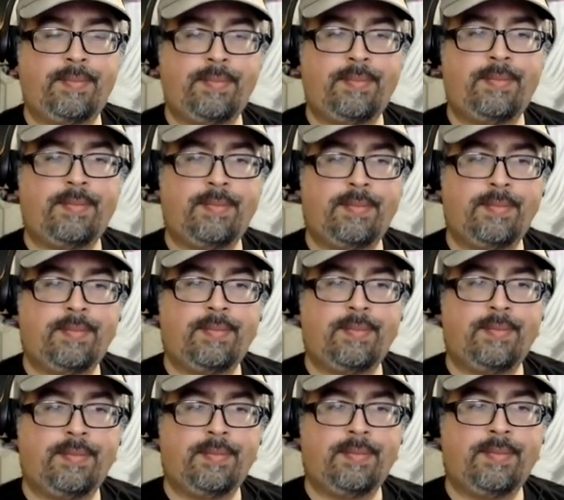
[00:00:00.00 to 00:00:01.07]

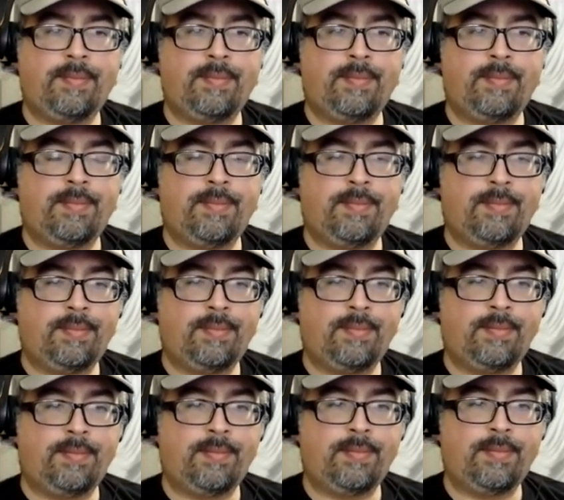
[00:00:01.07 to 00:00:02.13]

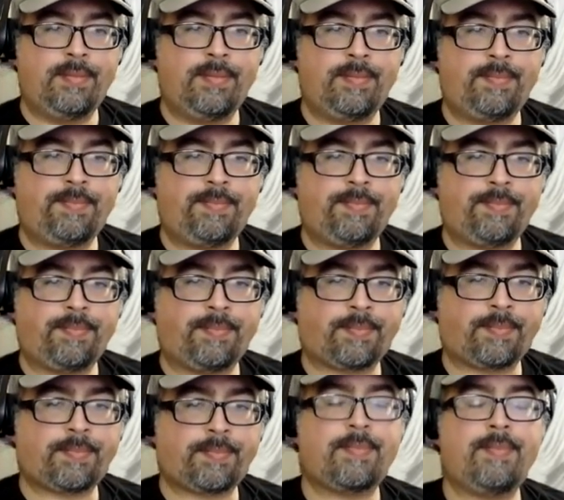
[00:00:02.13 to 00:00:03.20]

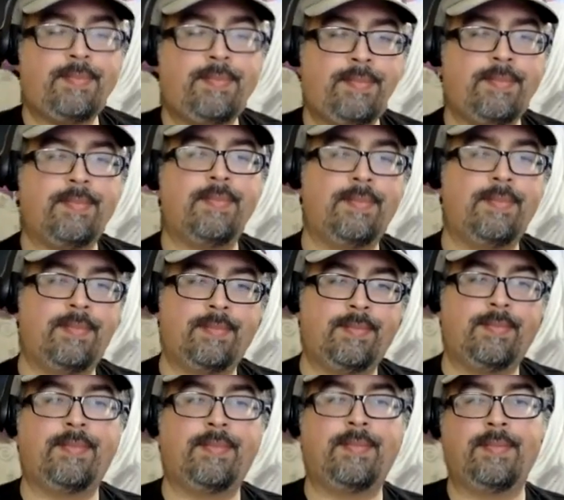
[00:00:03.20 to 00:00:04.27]

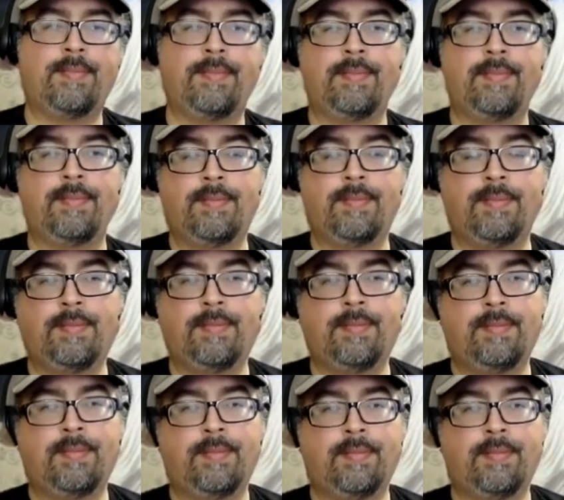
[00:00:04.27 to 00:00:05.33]

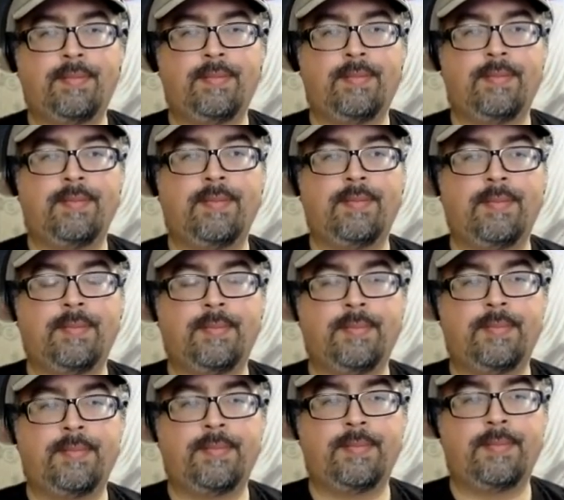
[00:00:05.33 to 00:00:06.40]

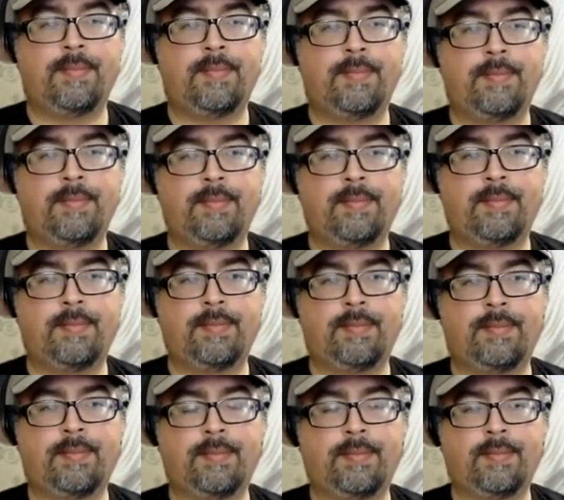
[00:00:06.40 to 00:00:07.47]

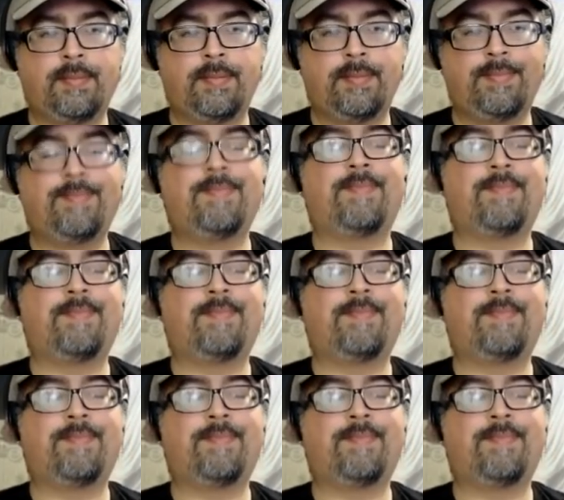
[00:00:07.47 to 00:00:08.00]
(not speaking)